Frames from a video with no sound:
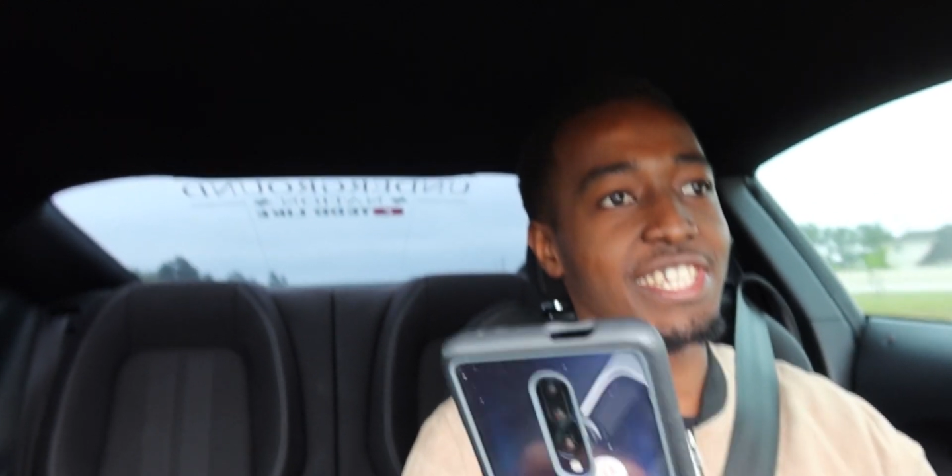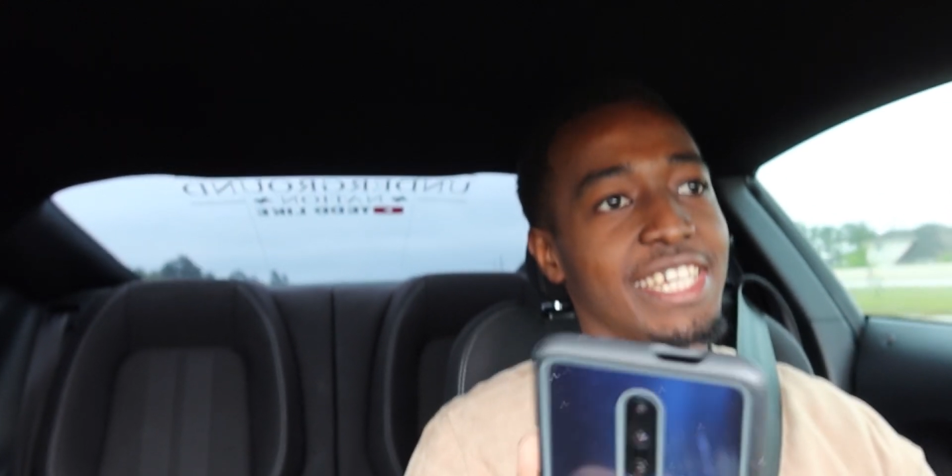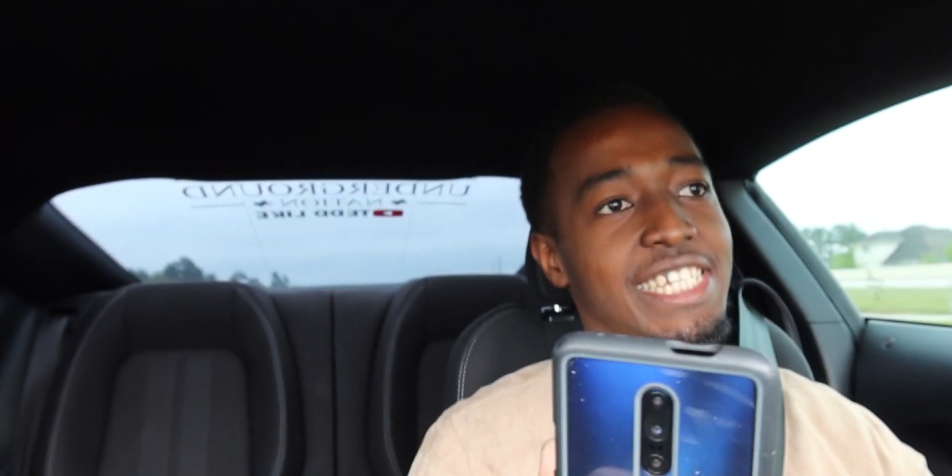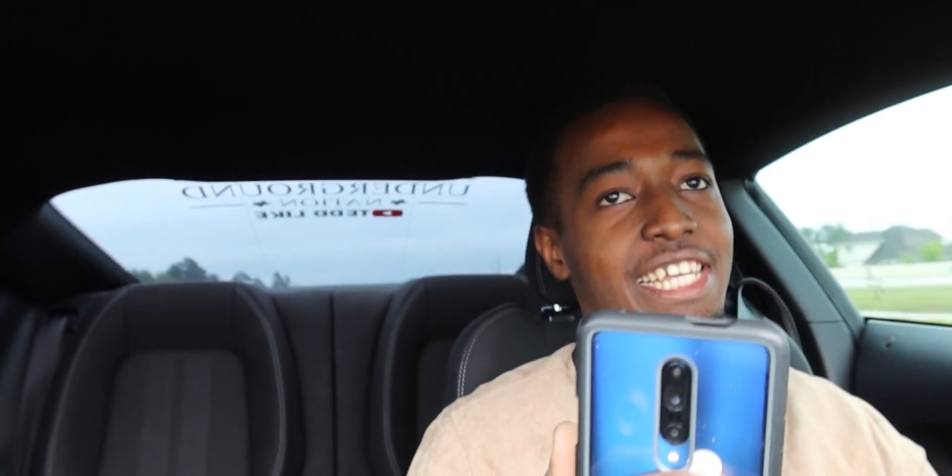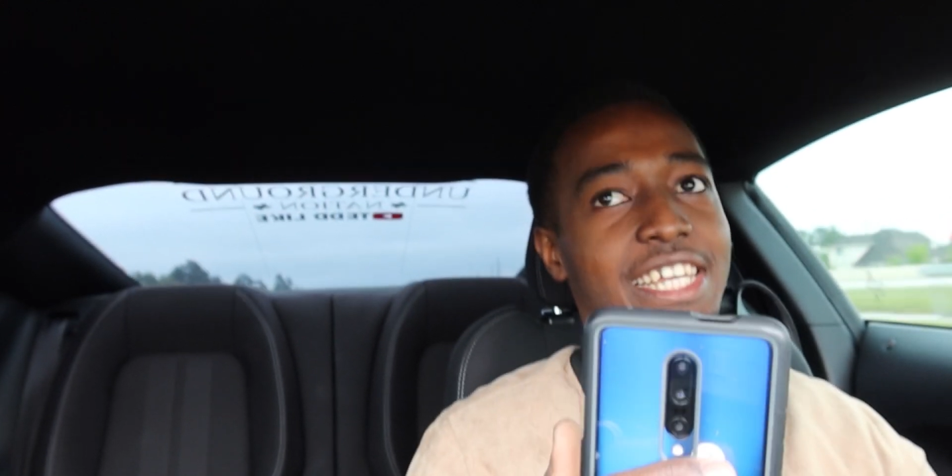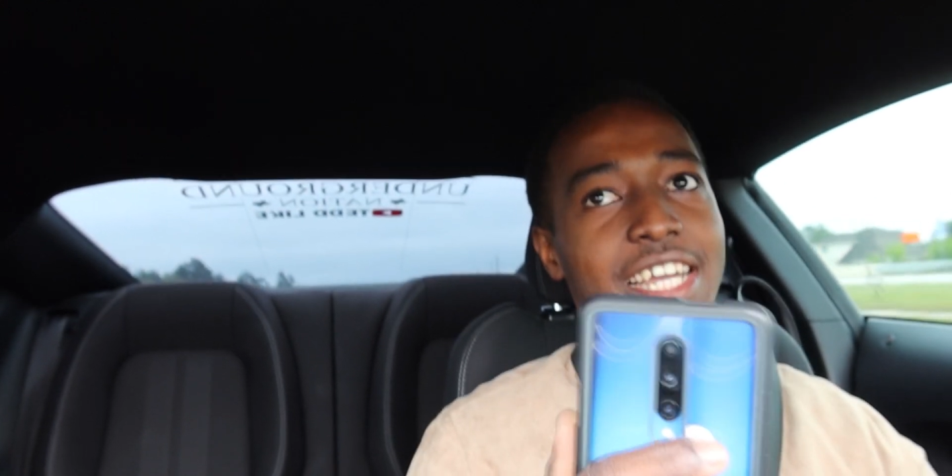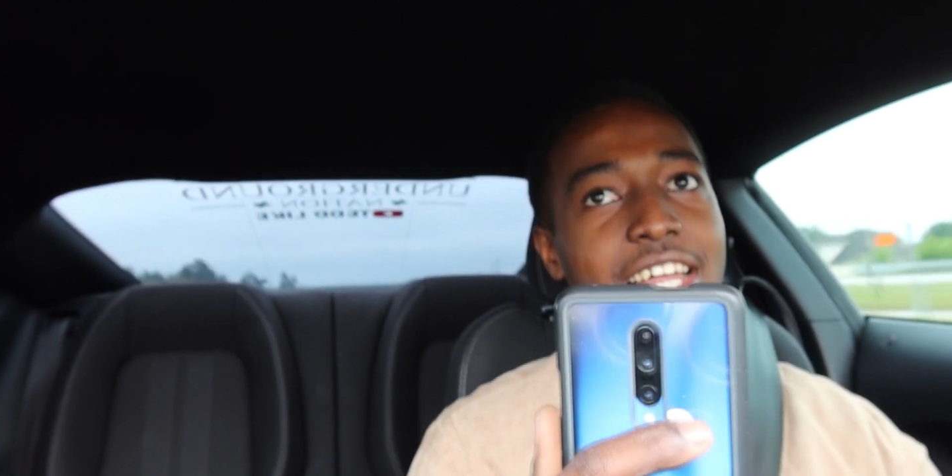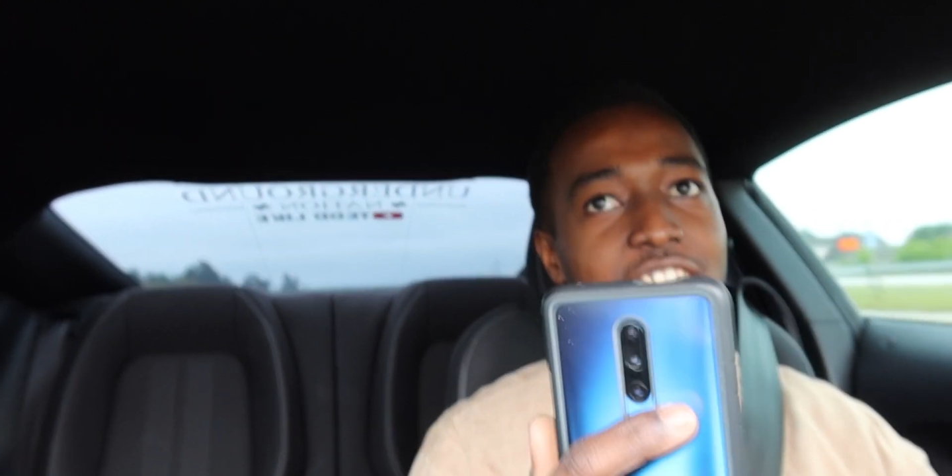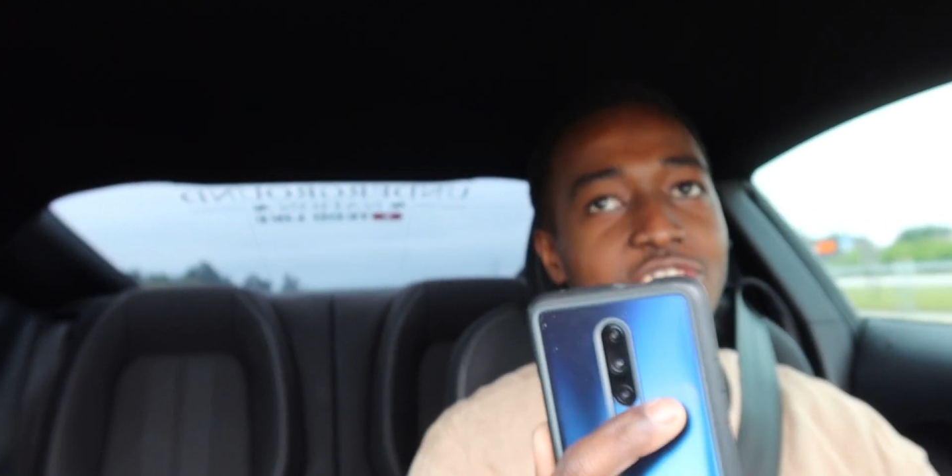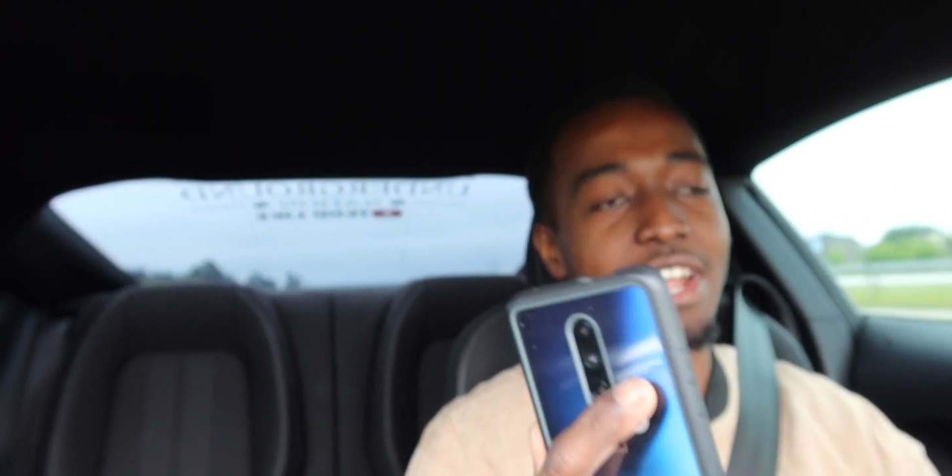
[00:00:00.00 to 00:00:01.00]
60
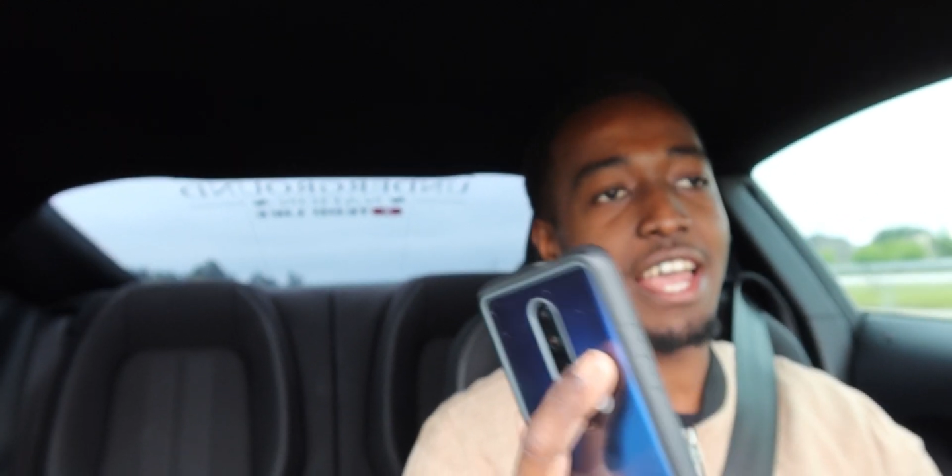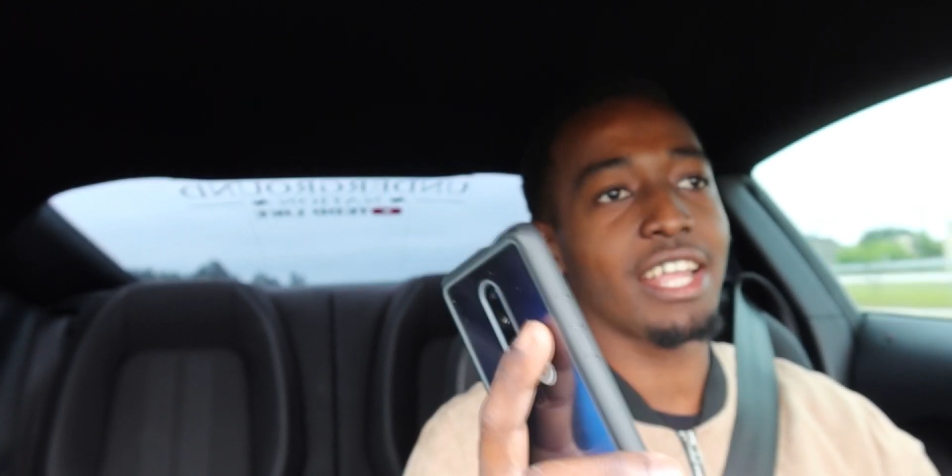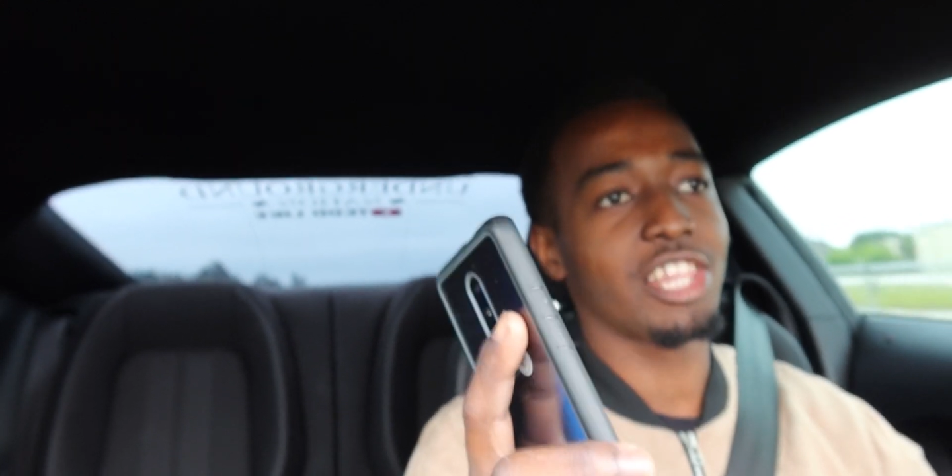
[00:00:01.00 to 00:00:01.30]
at the track,